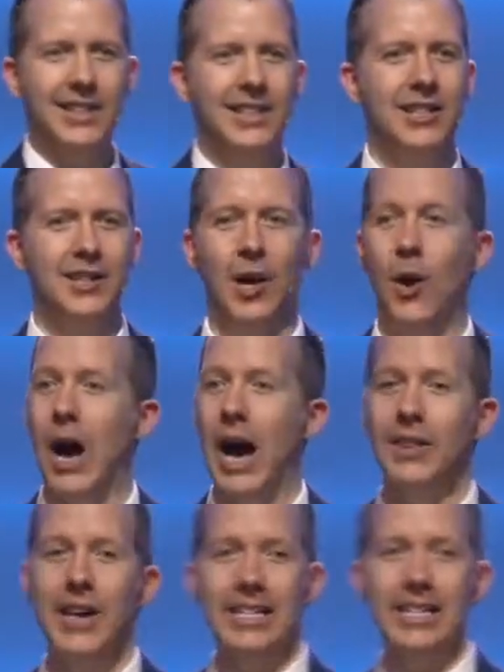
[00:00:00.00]
So I'd
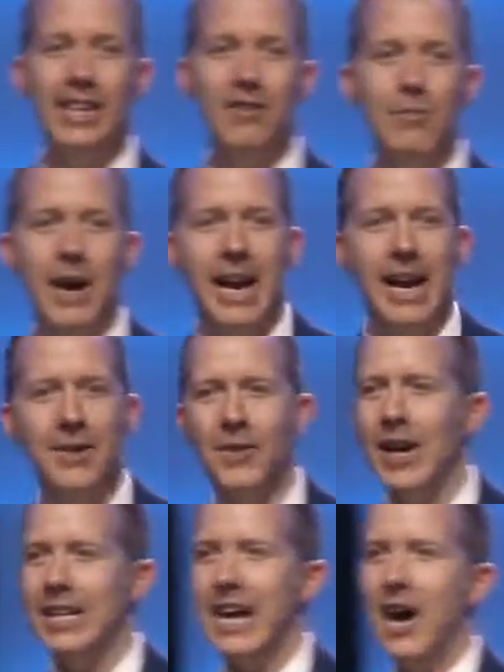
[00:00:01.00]
like to give them a hand
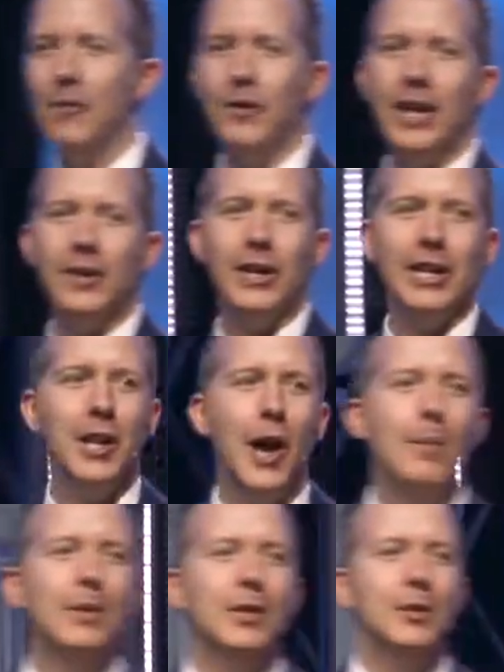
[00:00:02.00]
right now for that great
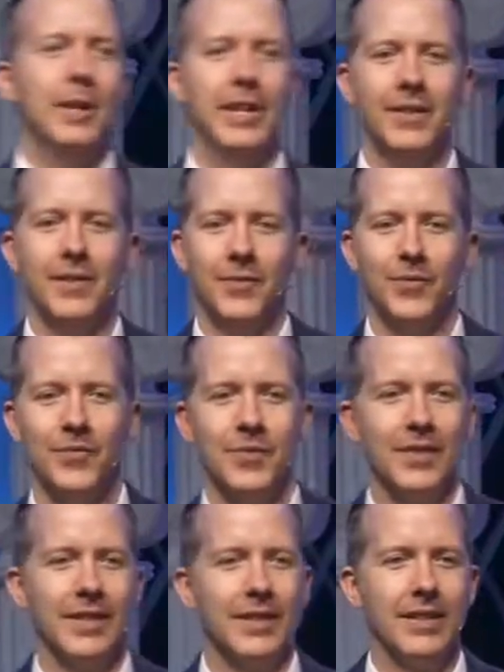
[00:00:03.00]
accomplishment.
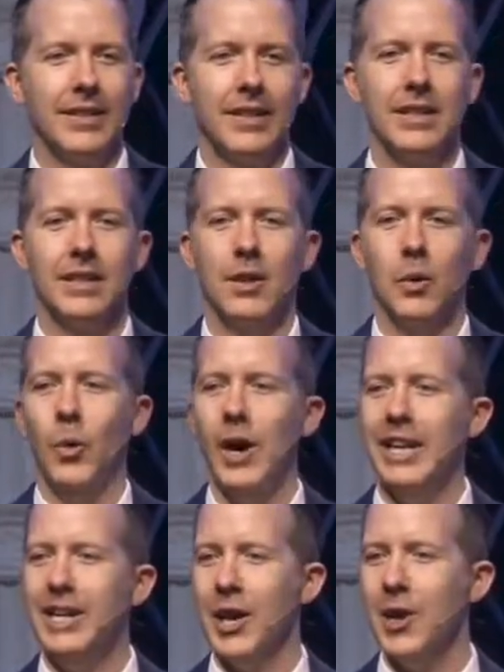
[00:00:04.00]
Way
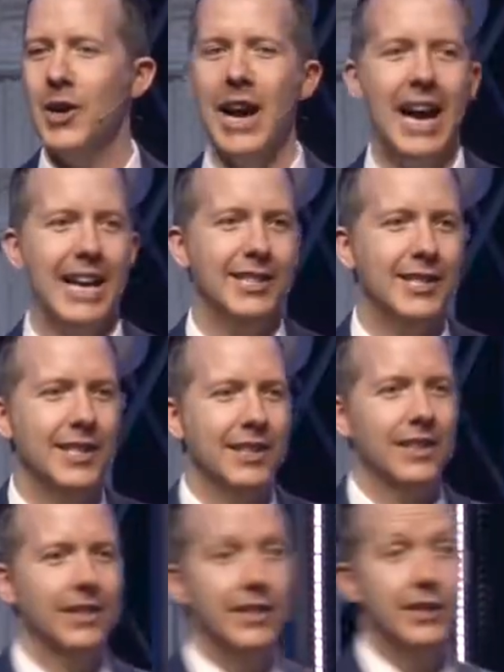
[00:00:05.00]
to go, guys.
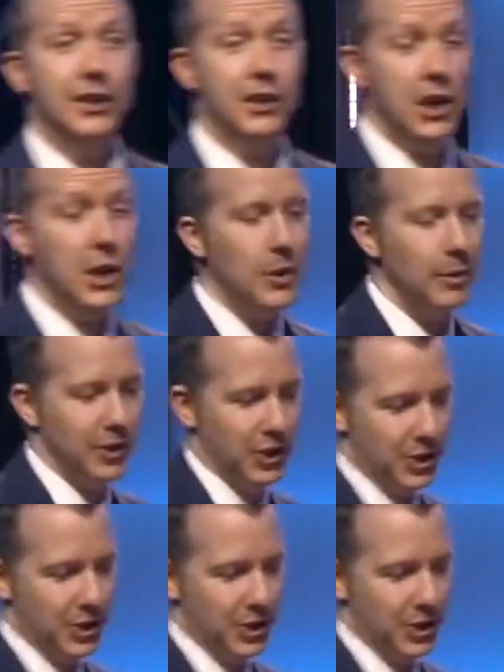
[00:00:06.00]
This is huge.